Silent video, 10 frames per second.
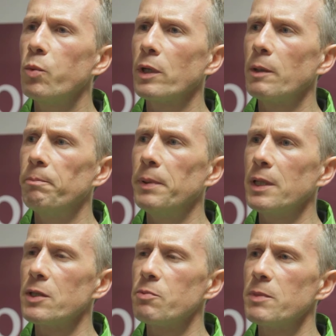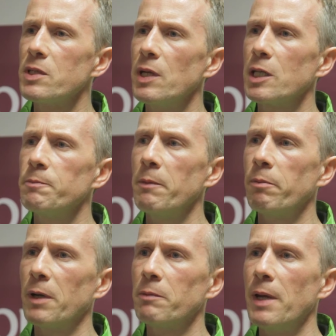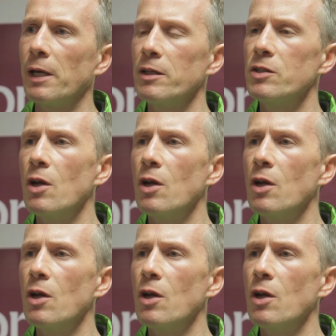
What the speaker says: one of the biggest mistakes people might make is